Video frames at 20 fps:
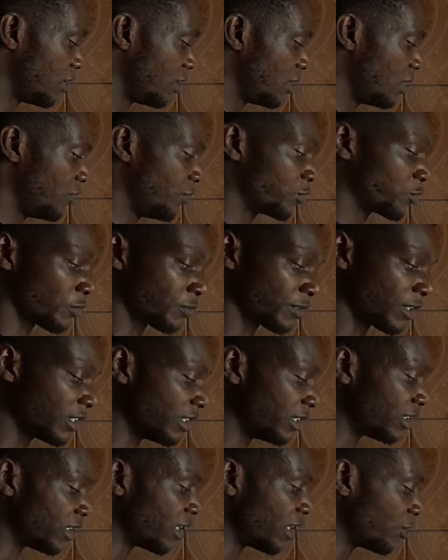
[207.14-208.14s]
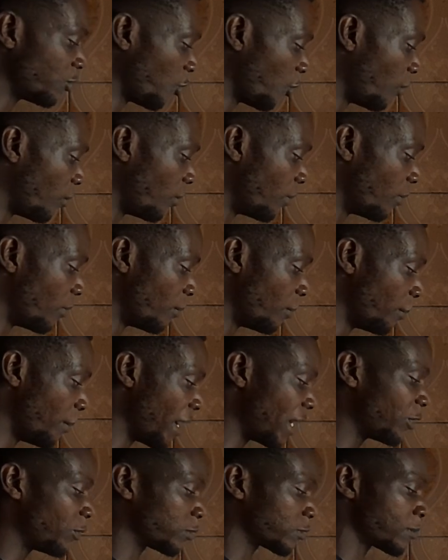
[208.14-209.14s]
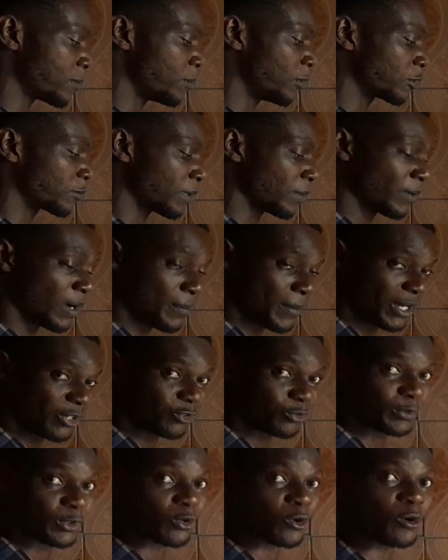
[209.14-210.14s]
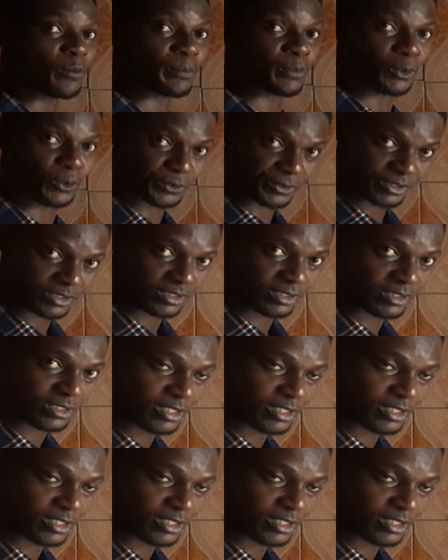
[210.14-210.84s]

if you subtract this, your minus multiplied by minus become plus.